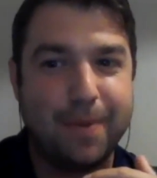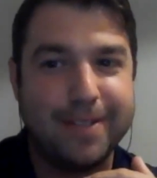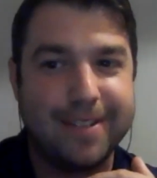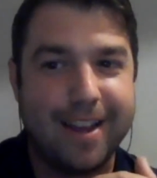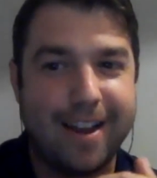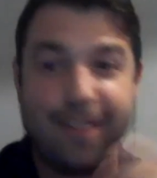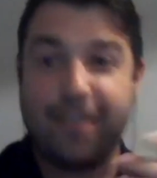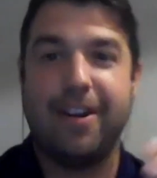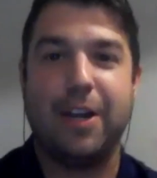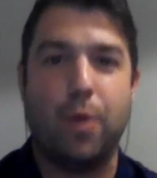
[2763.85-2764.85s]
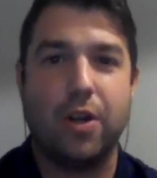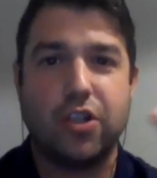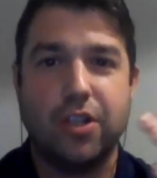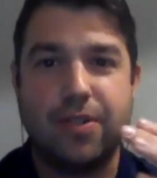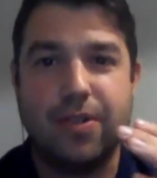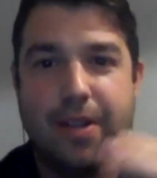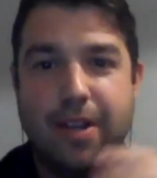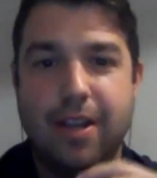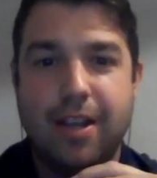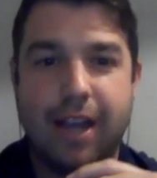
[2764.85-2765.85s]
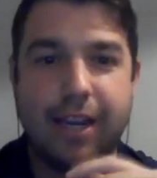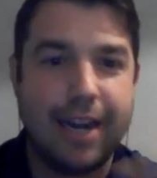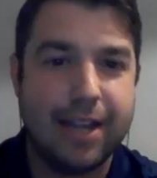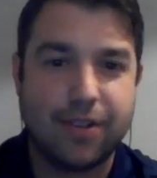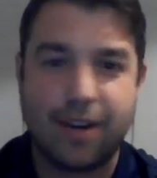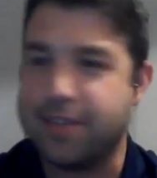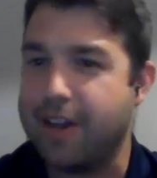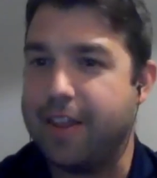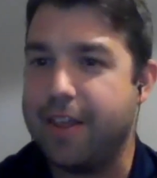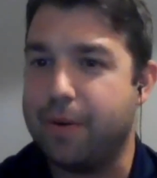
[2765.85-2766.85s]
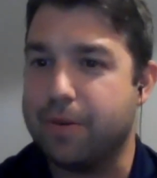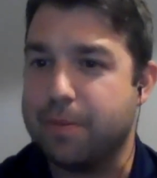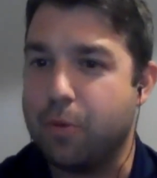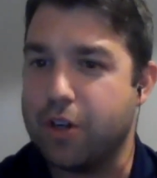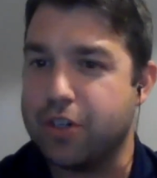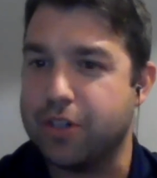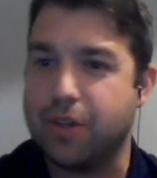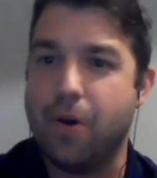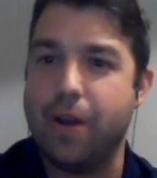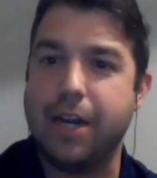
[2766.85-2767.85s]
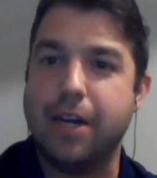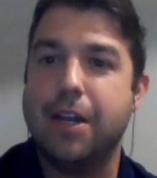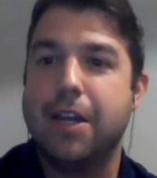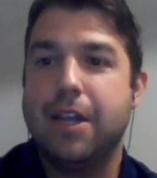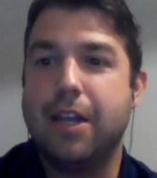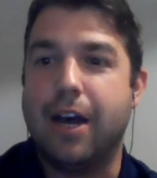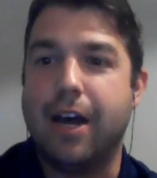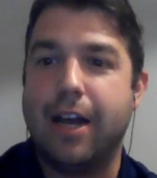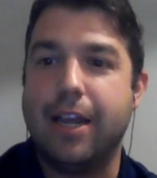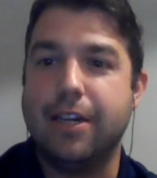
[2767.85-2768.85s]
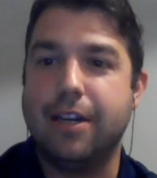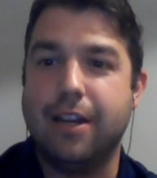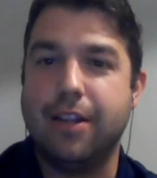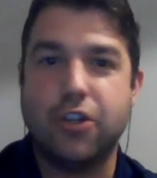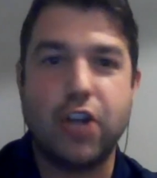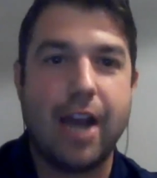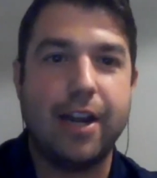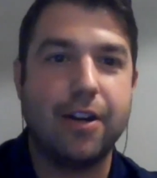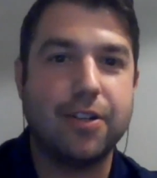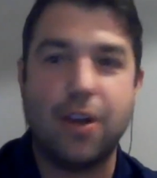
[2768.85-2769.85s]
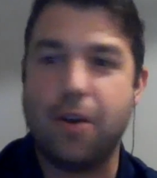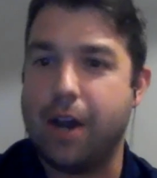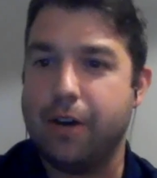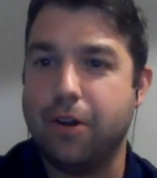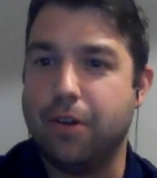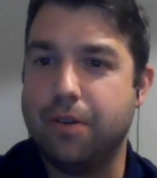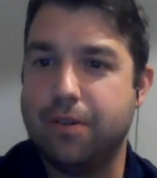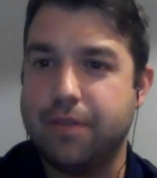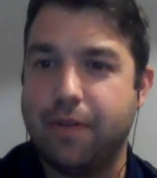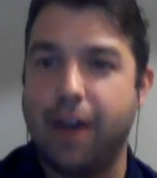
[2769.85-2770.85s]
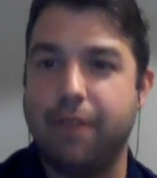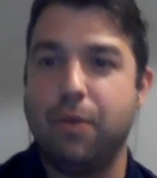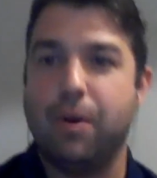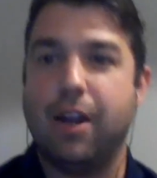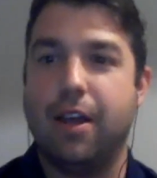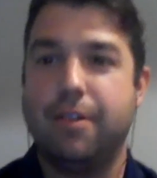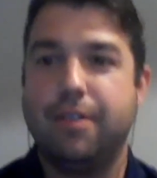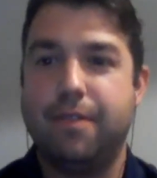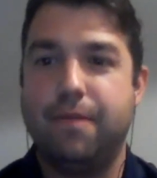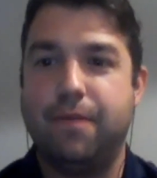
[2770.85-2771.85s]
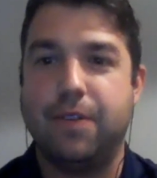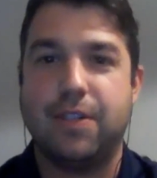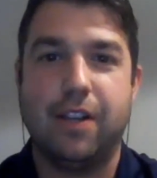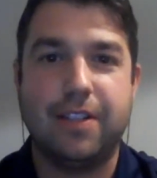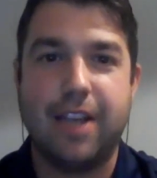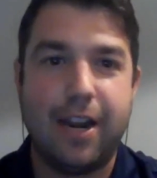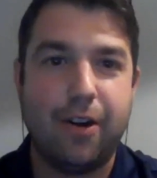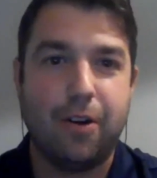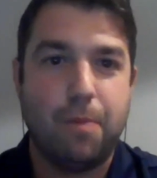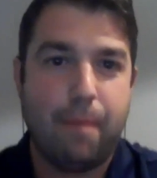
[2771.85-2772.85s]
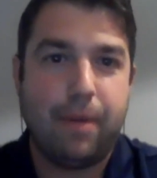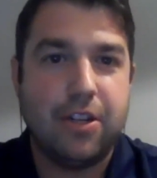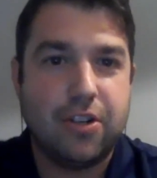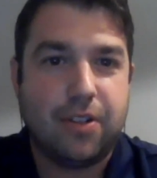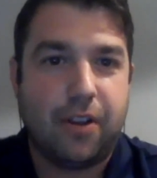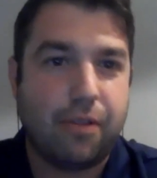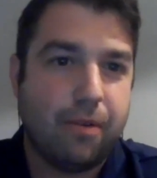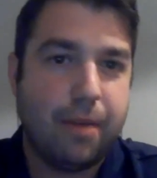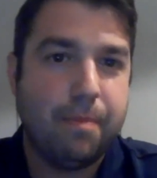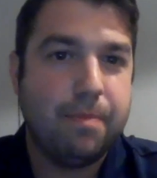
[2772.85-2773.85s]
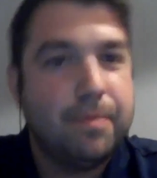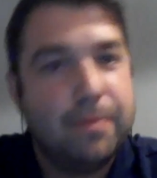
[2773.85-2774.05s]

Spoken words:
But are there any questions I can answer? I saw that there were some questions going in the chat here. So I don't know, Stefan, if you want to facilitate or want me to just look through them.